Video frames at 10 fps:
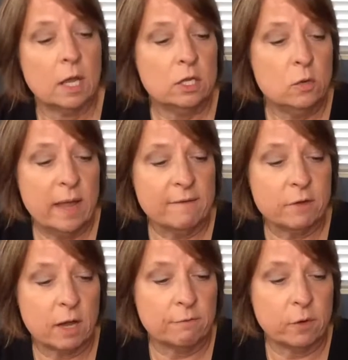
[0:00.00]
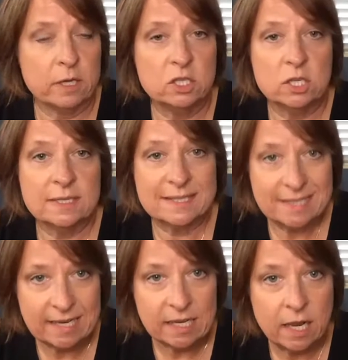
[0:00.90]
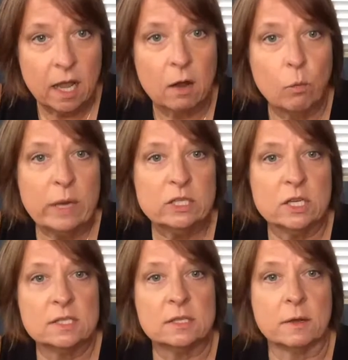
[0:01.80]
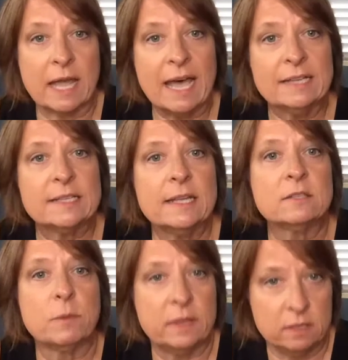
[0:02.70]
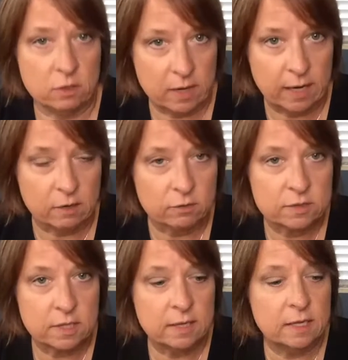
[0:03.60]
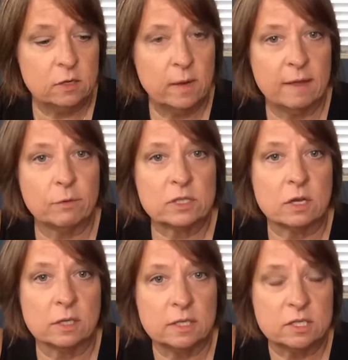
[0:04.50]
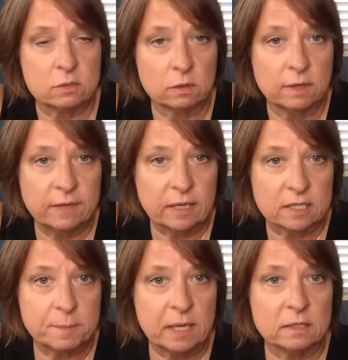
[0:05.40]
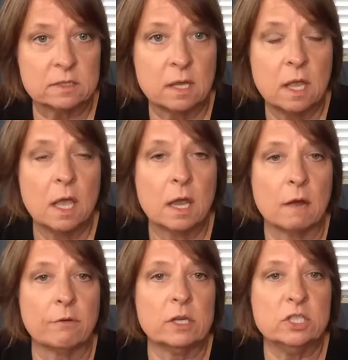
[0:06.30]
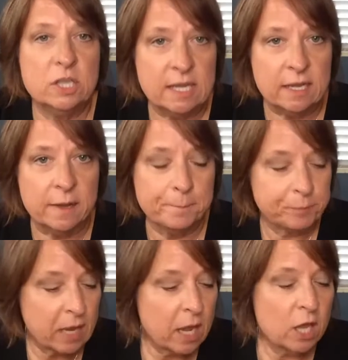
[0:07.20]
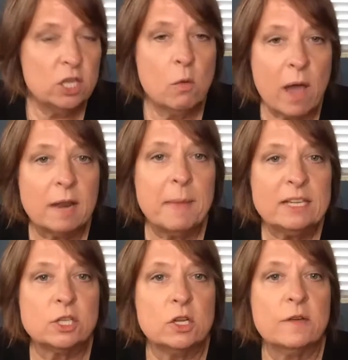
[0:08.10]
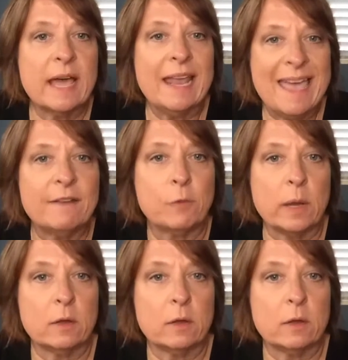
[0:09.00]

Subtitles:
You have coverage C, which is the contents within your house. And then you have what's called additional living expense coverage D. You want to make sure you got adequate